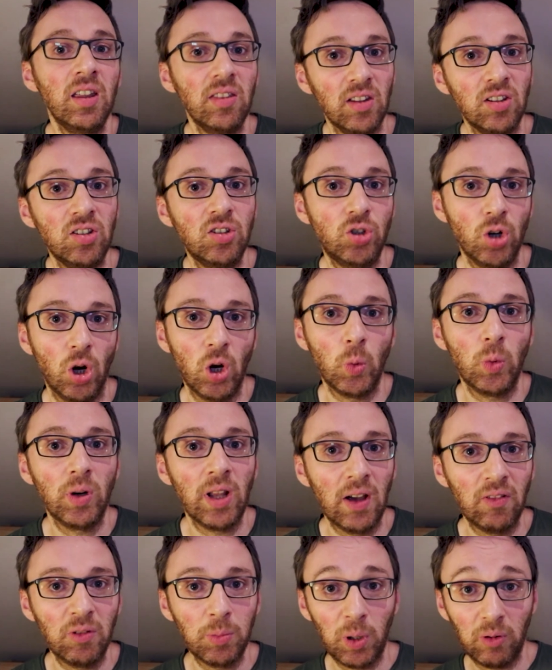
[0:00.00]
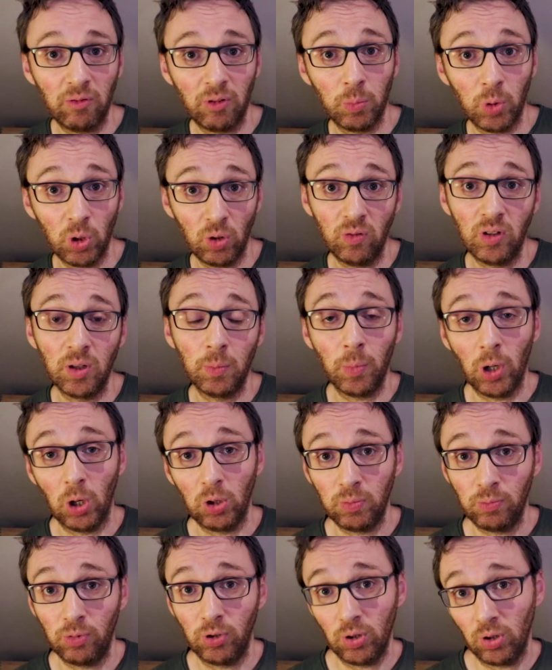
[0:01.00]
This join would have to be removed in
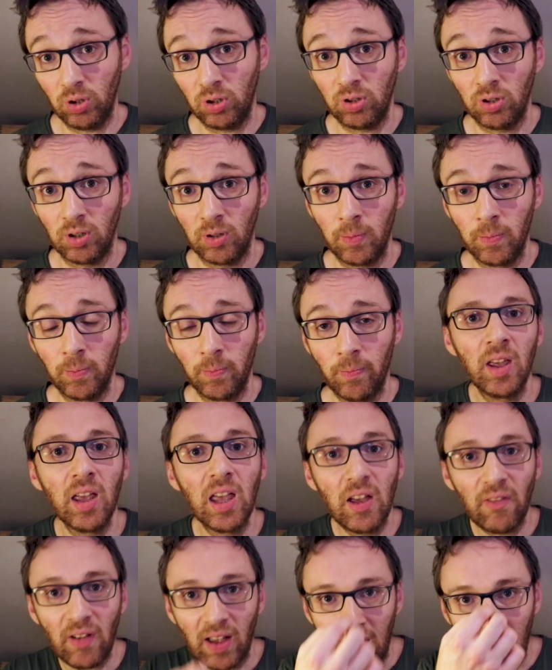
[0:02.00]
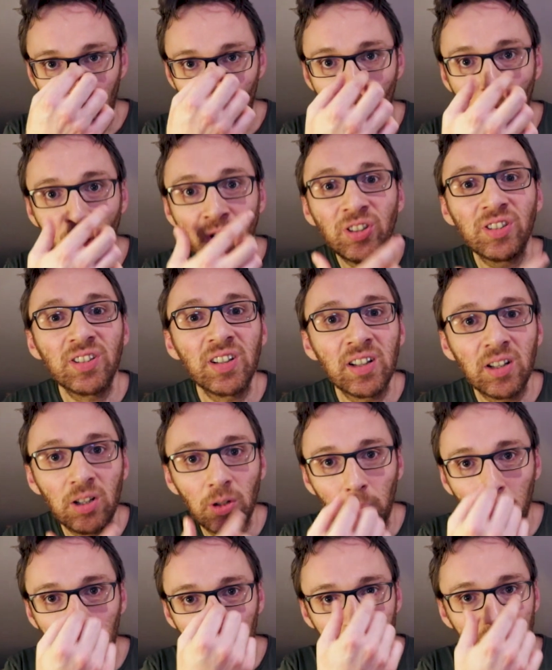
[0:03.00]
post-production. If I had one
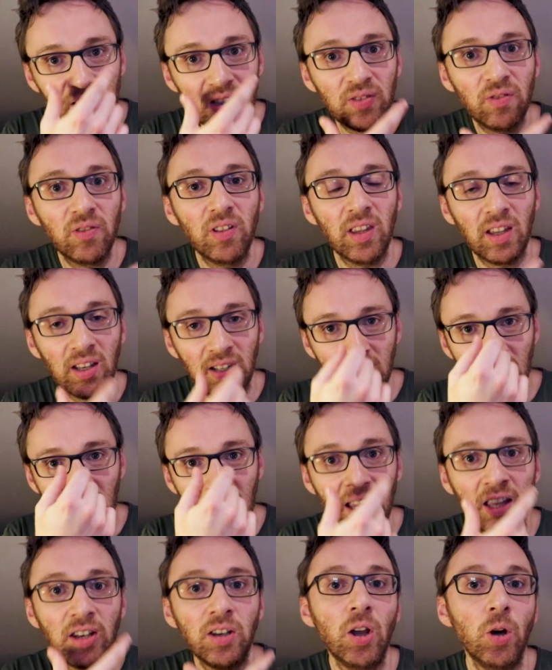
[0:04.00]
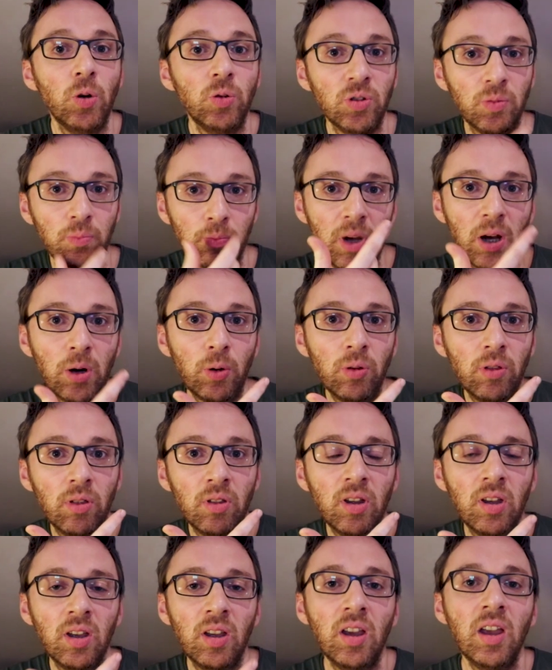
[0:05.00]
single piece for the entire nose and
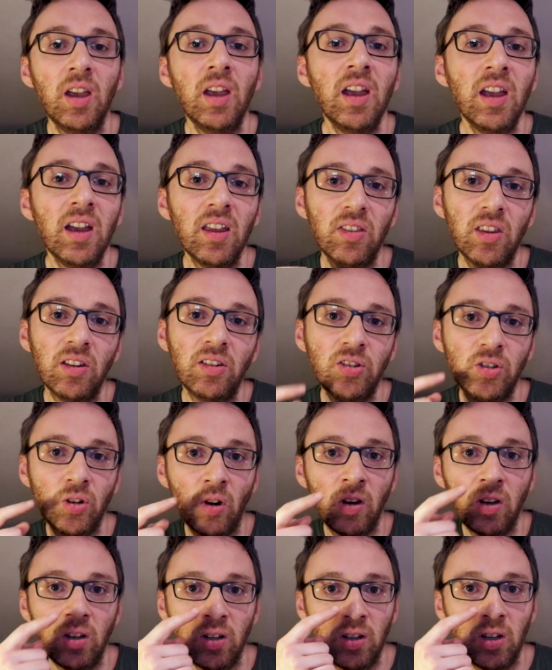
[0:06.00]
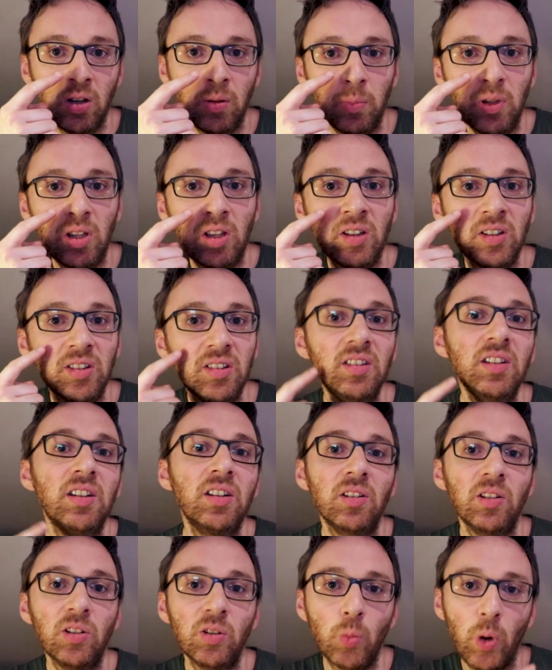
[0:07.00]
mouth, this join can be
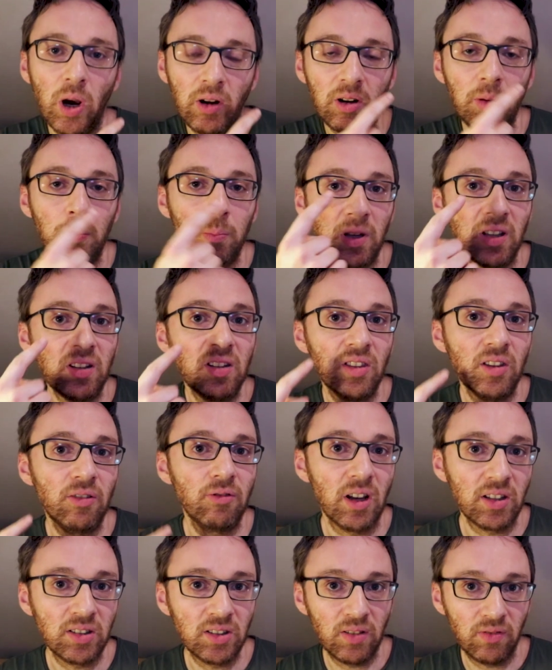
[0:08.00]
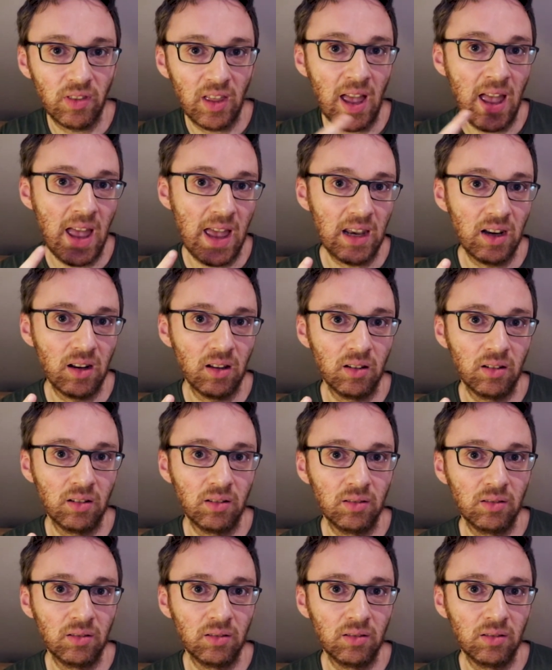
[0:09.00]
concealed where it meets the rest of the head.